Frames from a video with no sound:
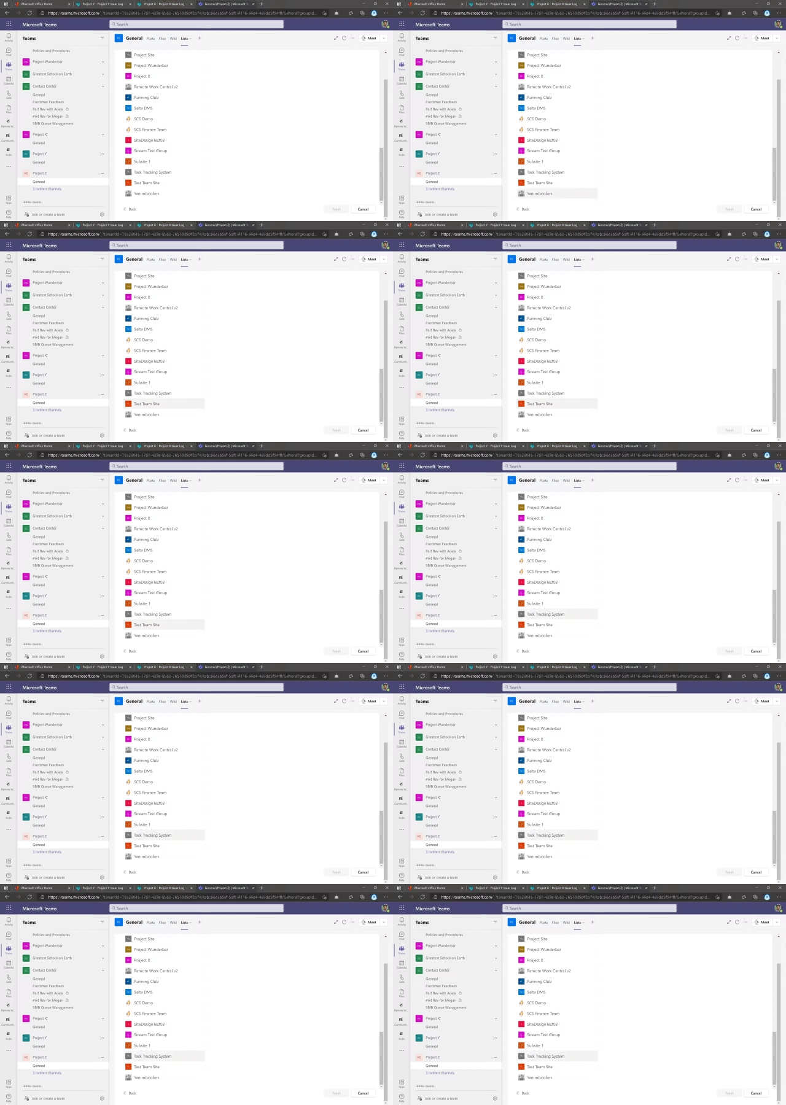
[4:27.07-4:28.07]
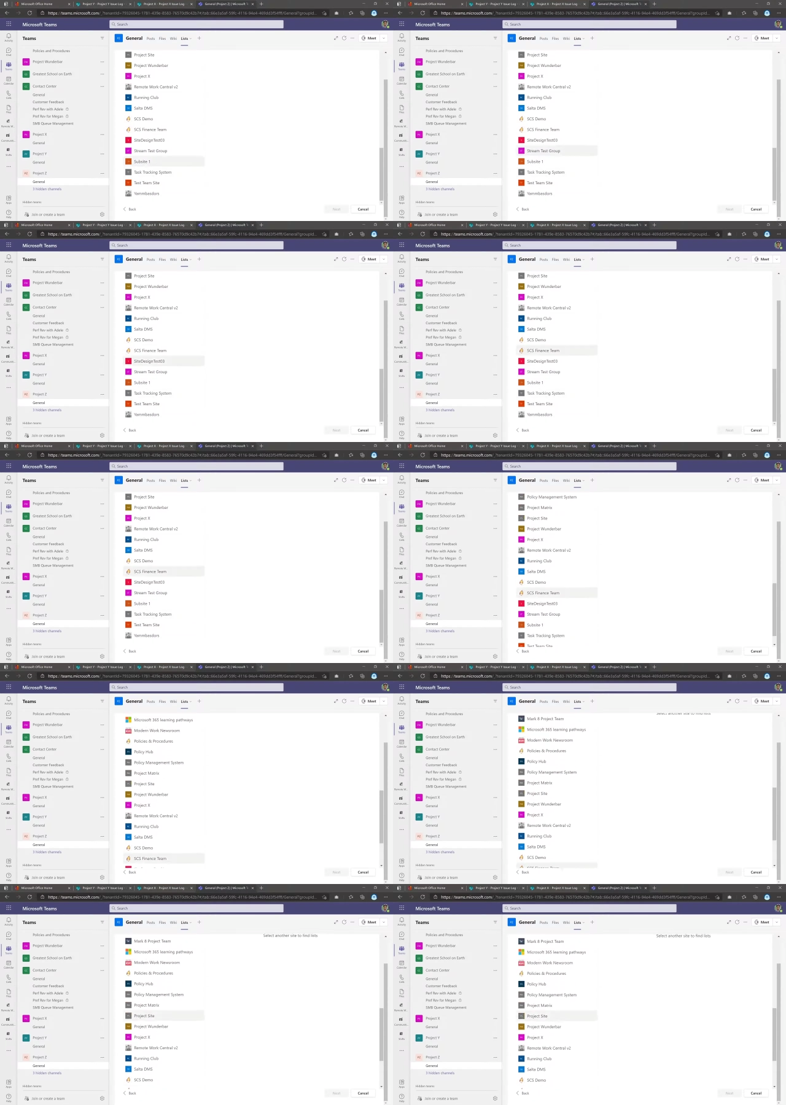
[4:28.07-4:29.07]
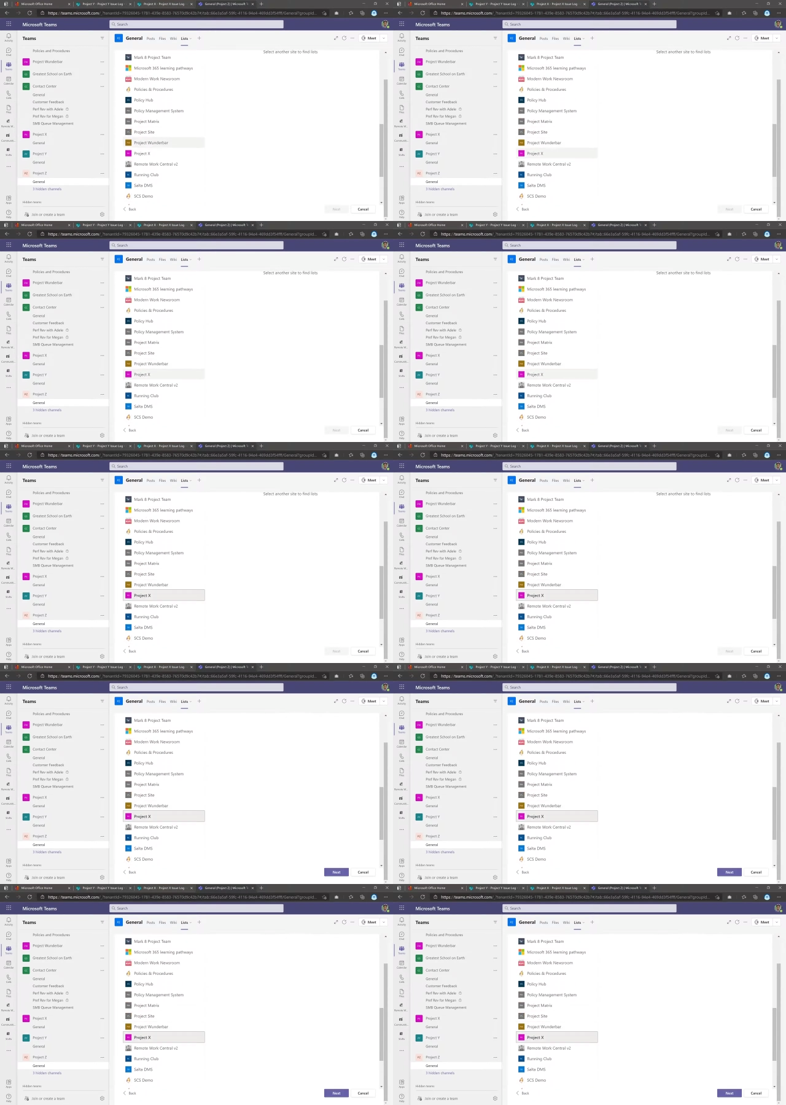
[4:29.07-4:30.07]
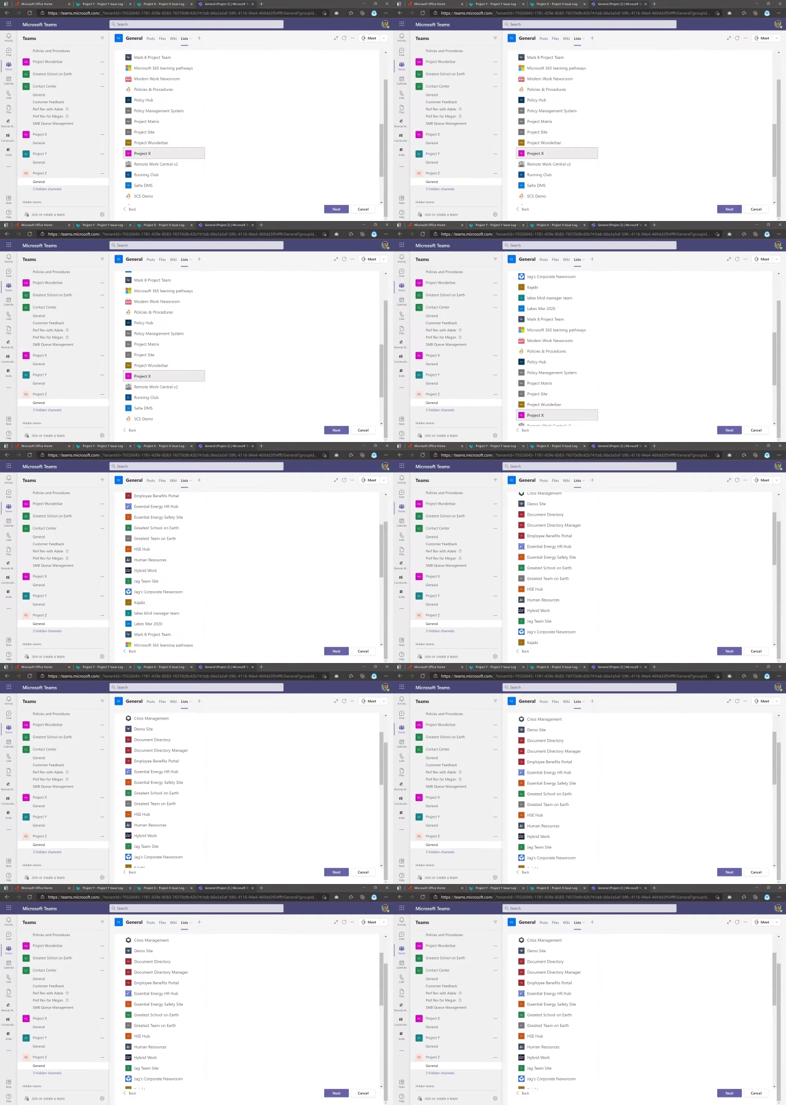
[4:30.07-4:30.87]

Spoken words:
Nobody's mouth can be seen.